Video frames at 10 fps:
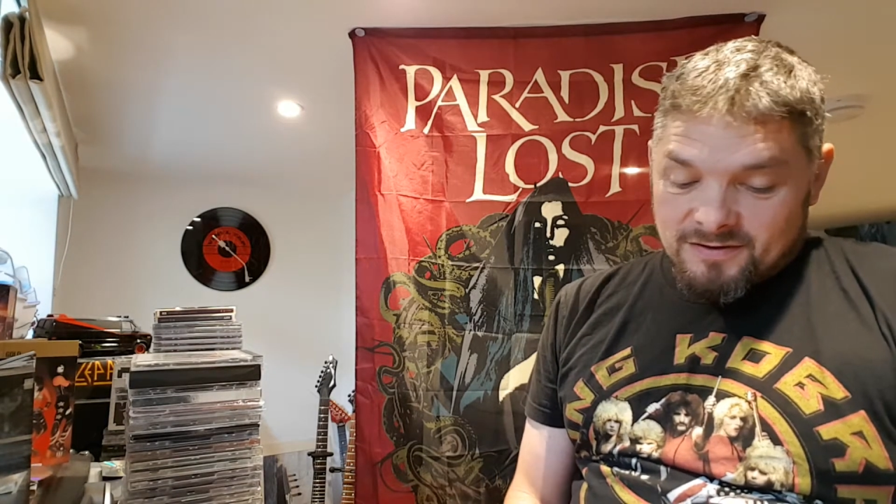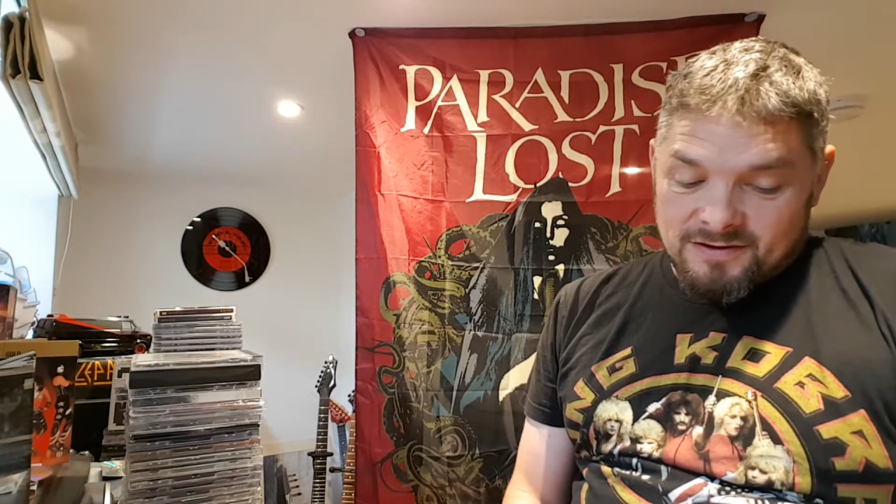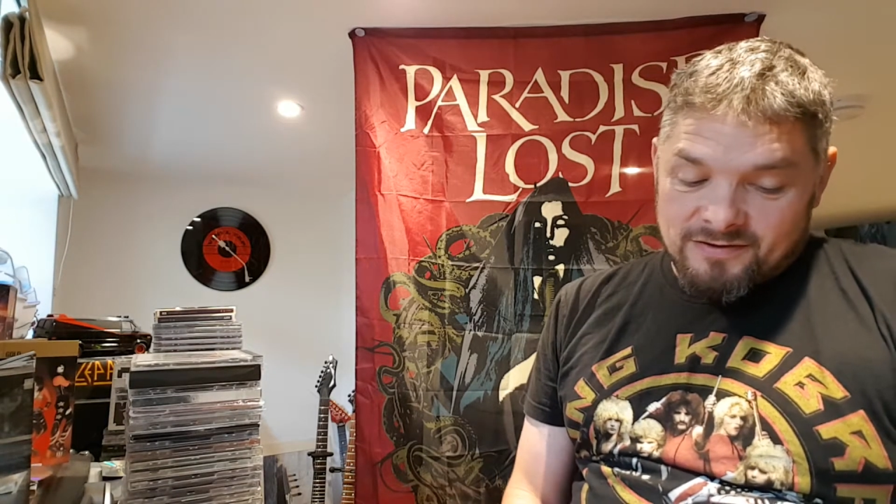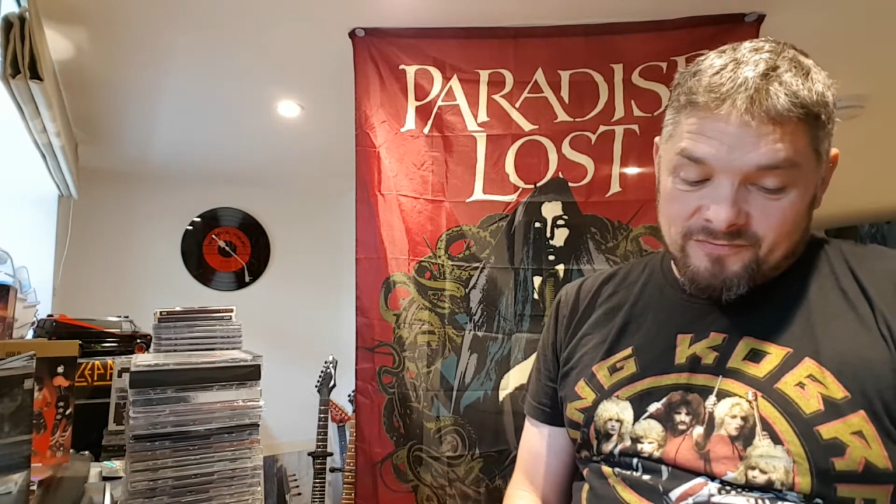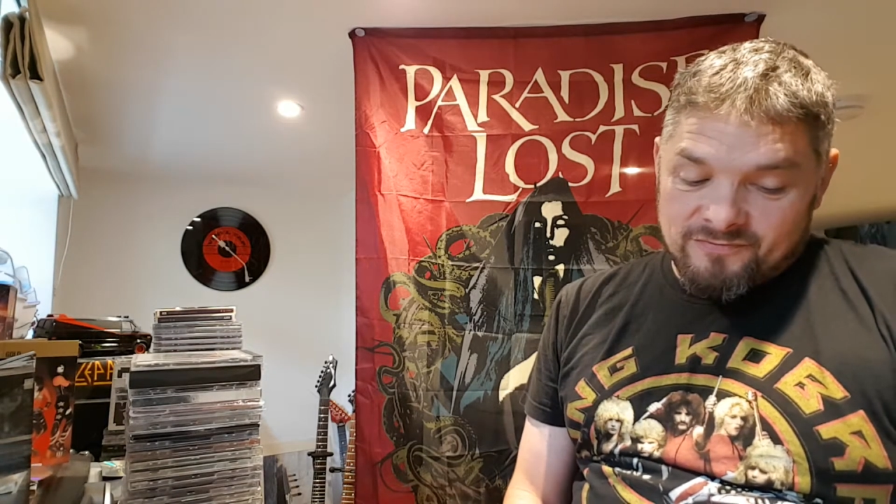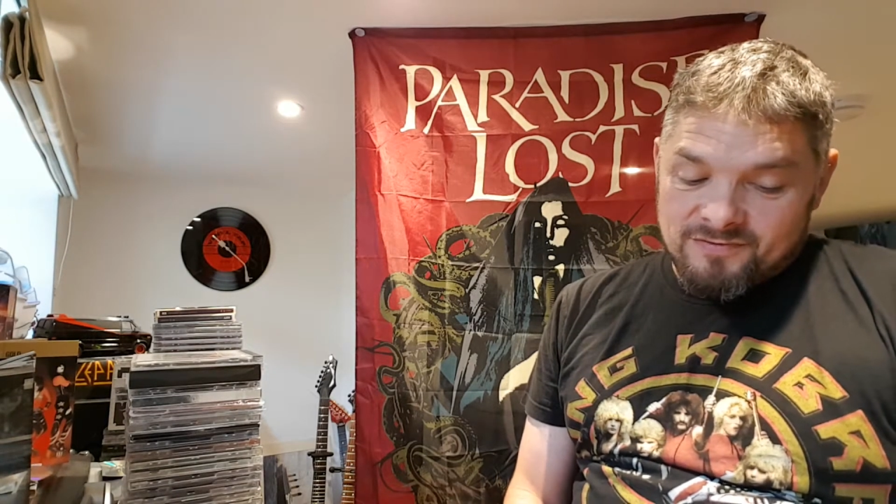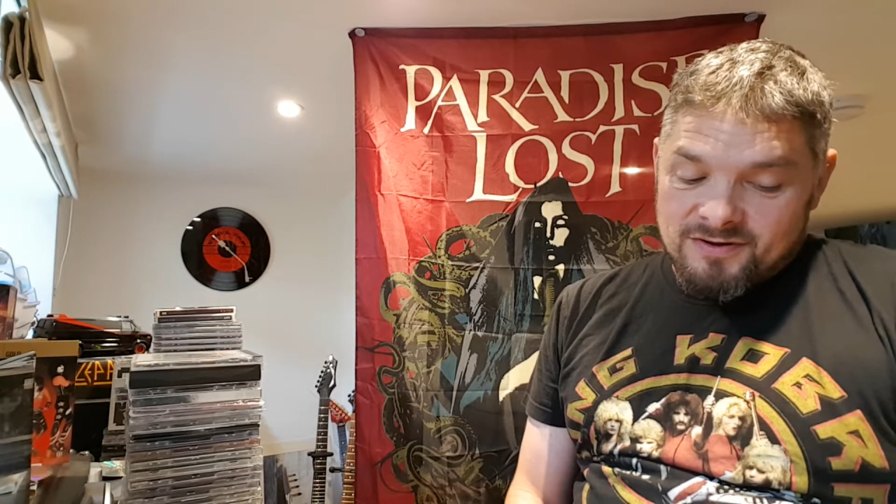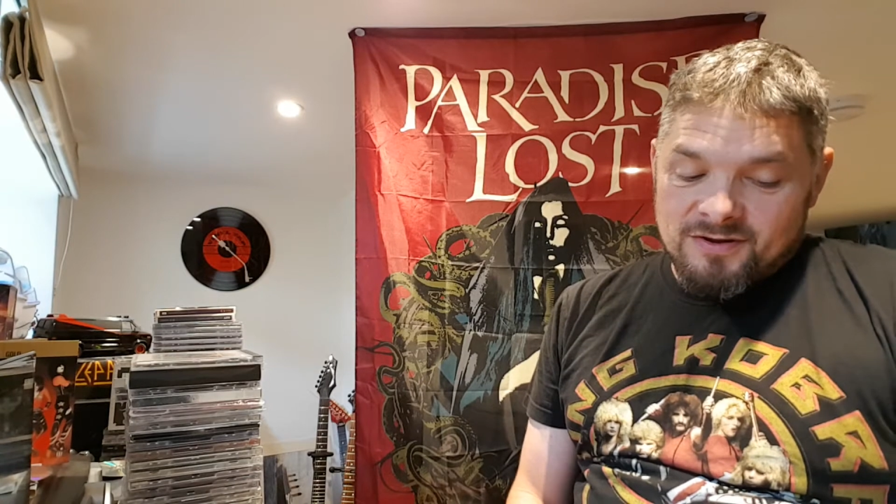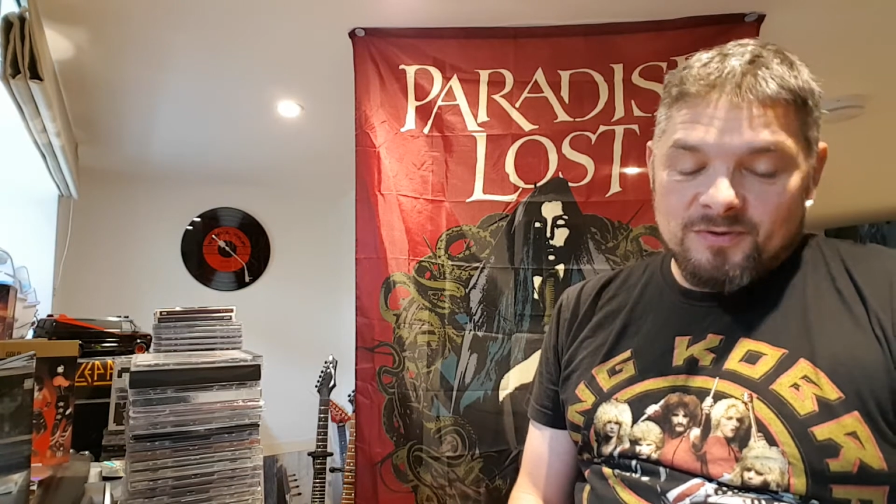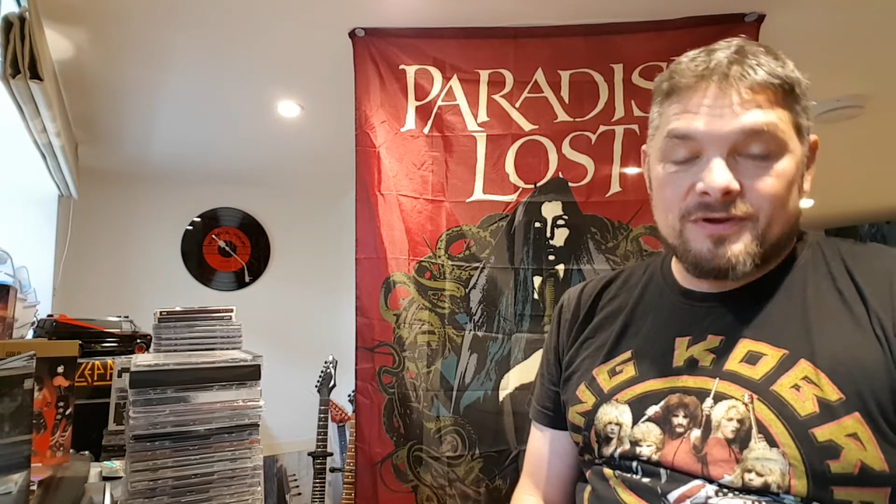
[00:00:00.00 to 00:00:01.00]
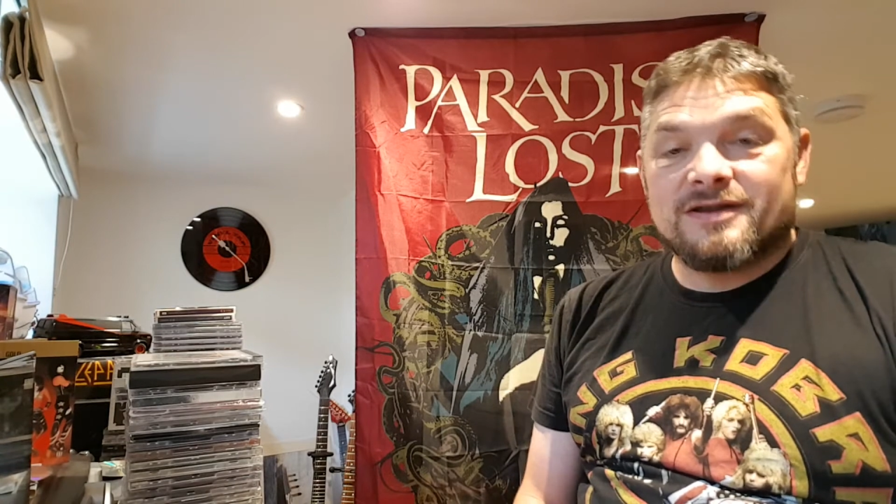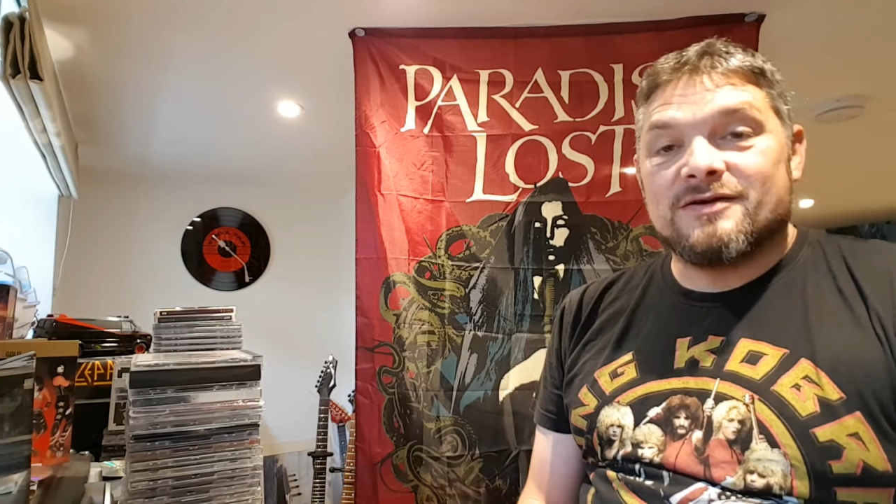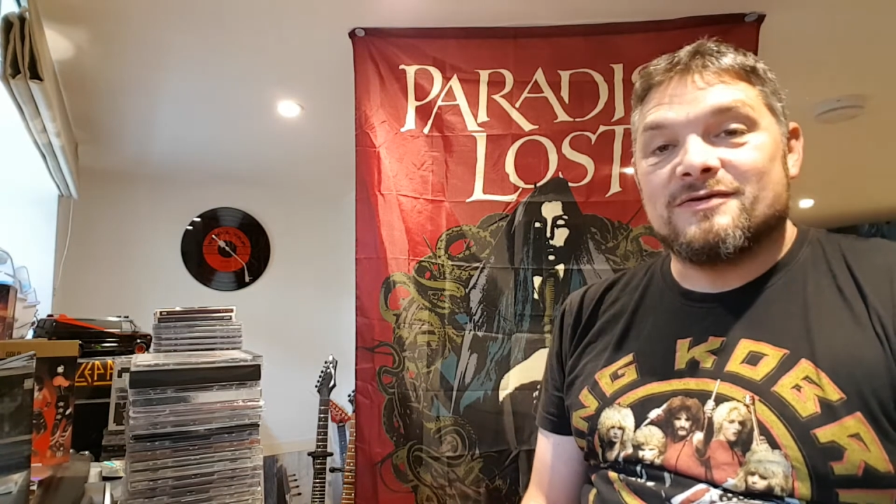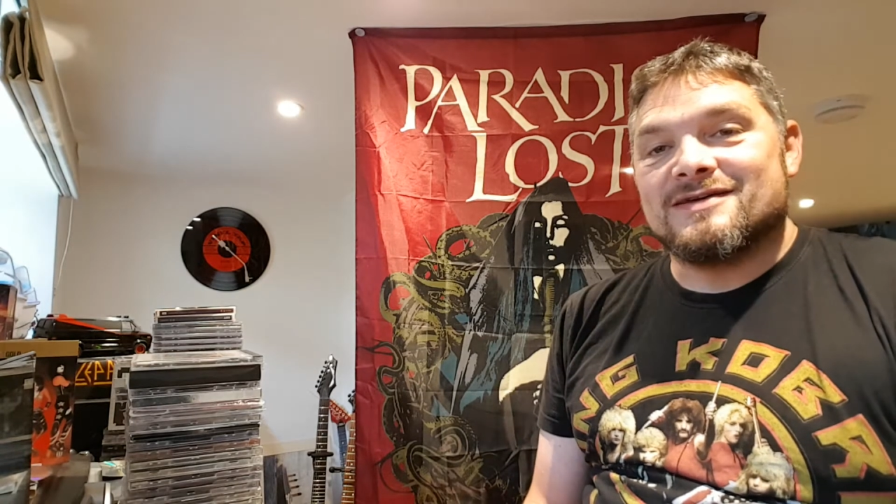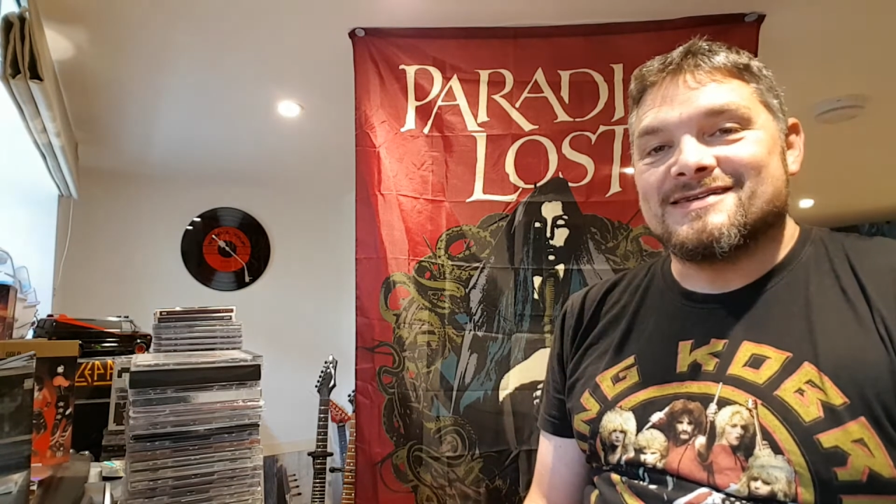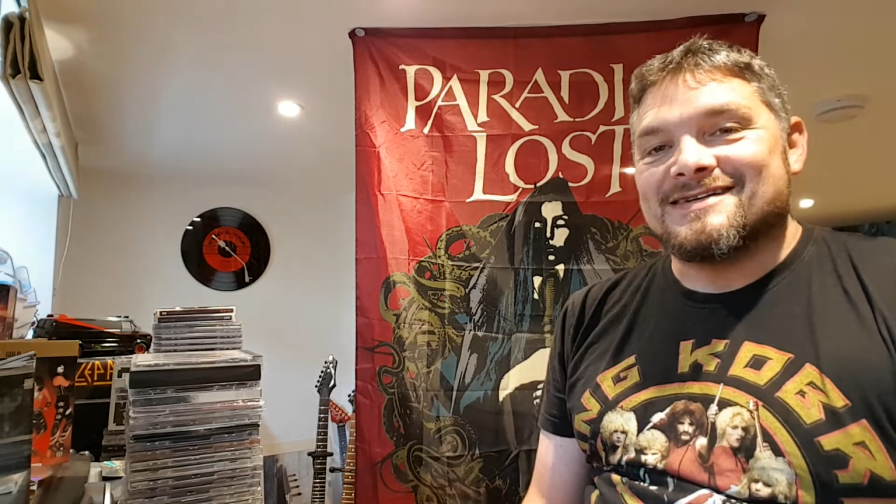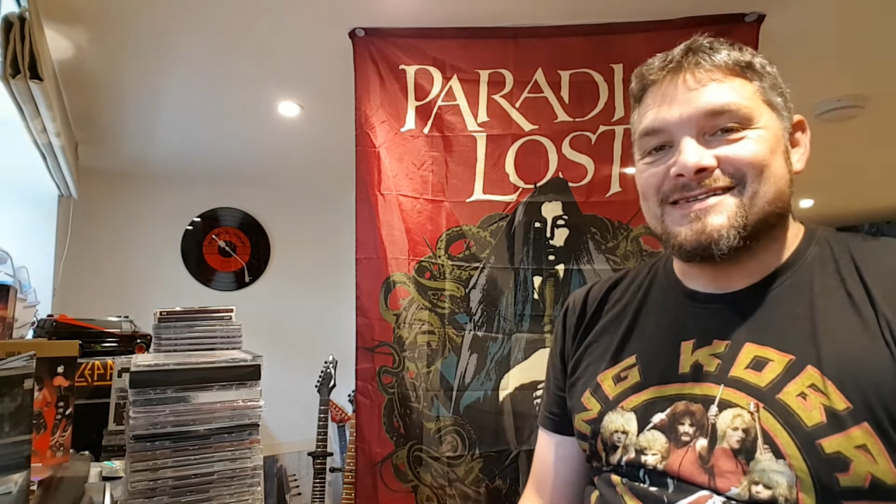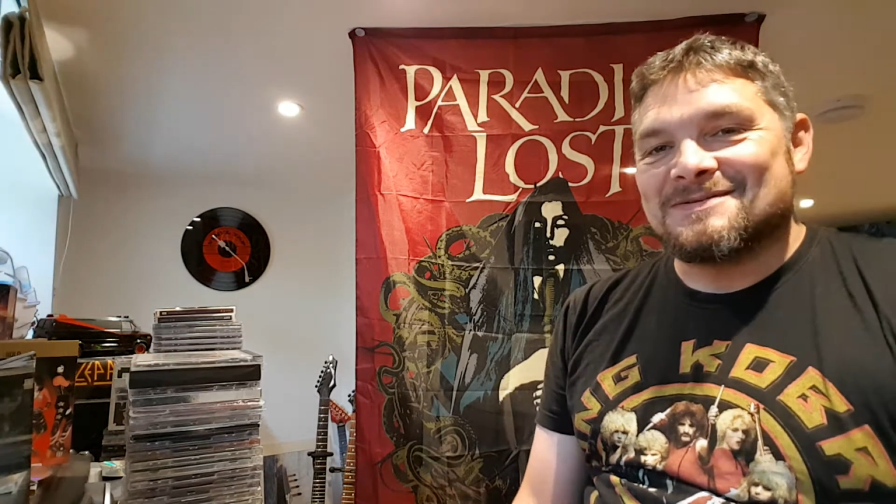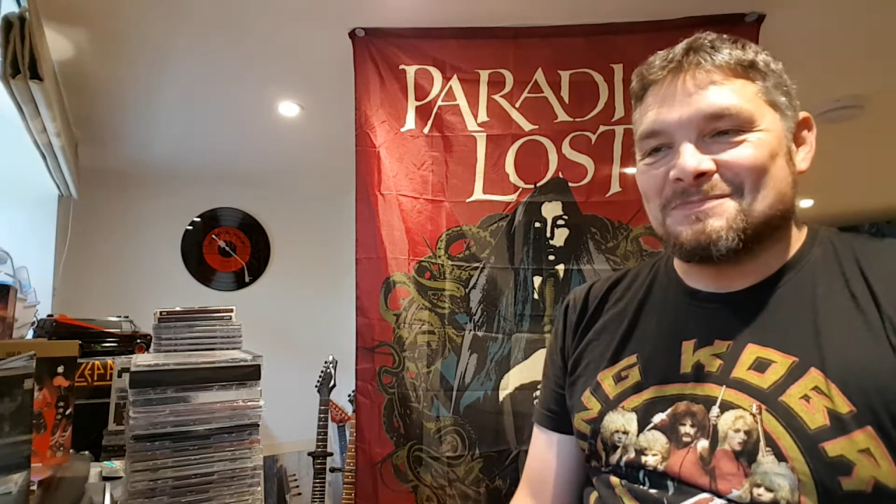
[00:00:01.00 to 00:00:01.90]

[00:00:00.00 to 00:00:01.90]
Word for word: I have no idea who this is.